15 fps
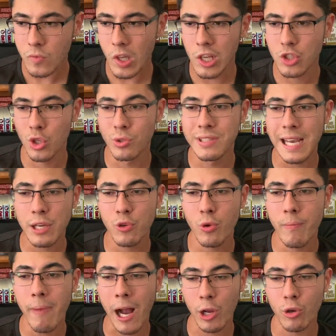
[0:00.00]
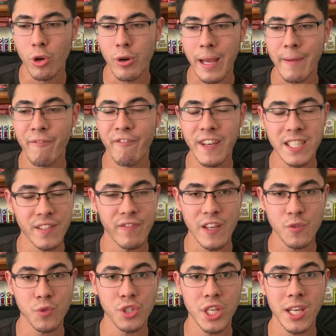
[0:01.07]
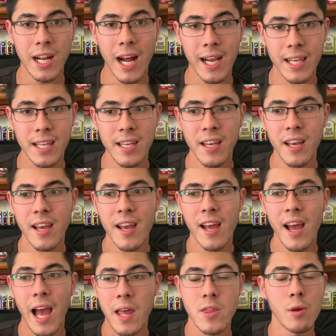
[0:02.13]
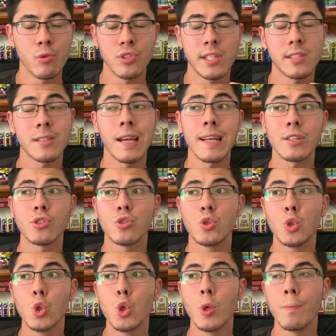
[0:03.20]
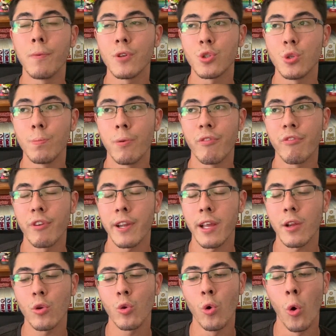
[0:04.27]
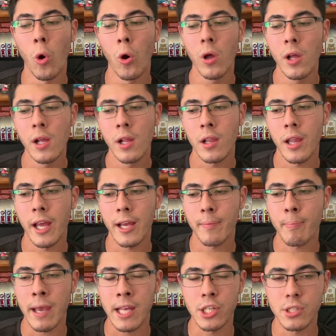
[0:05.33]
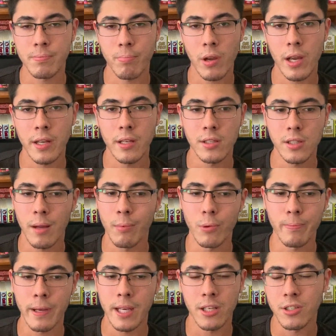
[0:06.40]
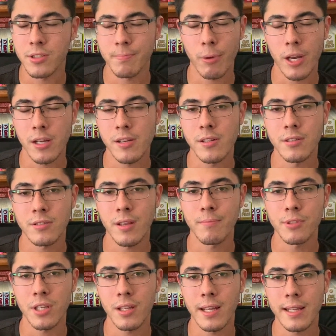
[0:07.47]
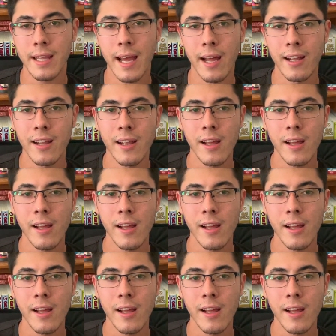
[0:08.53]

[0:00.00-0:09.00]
So Deku and Bakugo came face to face with Shigaraki, and there was this like super freaking cool like page spread, double page spread, some shit like that.